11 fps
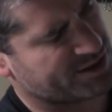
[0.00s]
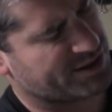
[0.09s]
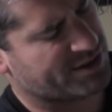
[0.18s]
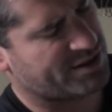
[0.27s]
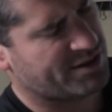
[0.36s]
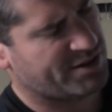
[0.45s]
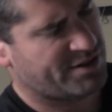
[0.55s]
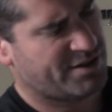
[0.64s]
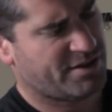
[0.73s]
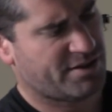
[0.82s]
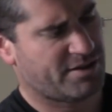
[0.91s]
uh,
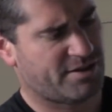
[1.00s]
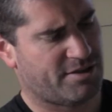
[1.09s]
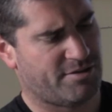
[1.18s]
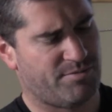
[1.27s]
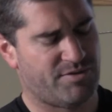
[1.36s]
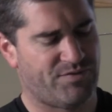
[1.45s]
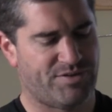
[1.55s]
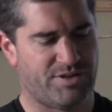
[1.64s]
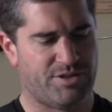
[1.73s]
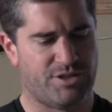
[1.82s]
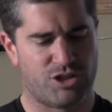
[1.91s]
uh, the,
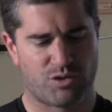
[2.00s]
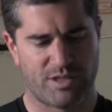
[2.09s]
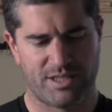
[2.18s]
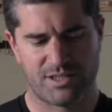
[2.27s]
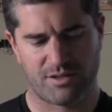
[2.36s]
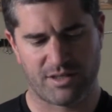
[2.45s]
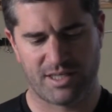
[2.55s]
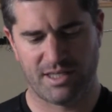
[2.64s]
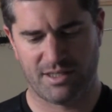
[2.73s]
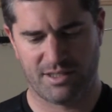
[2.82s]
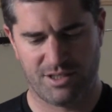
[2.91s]
the, treads are a
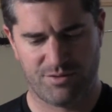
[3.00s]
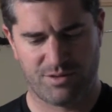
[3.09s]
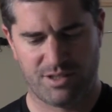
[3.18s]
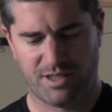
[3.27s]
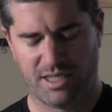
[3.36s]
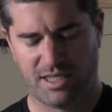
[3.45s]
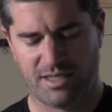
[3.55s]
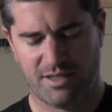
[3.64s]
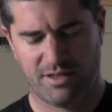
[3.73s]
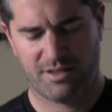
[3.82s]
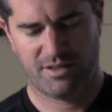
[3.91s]
kit that you can get.
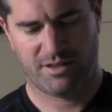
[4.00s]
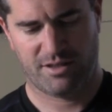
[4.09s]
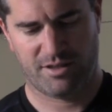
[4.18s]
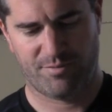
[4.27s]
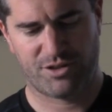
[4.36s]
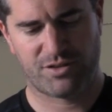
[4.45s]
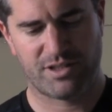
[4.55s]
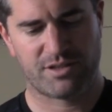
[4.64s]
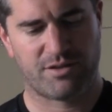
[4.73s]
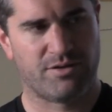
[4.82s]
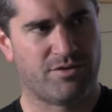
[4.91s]
Um, the treads
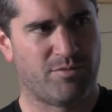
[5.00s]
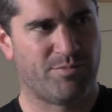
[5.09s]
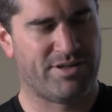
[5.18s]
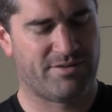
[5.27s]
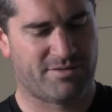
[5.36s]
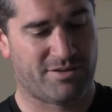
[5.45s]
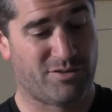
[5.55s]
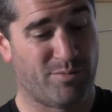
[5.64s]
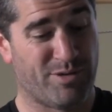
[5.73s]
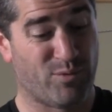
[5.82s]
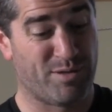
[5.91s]
are a little bit, a little
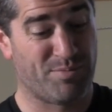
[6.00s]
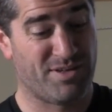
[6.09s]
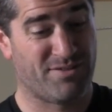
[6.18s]
bit wimpy,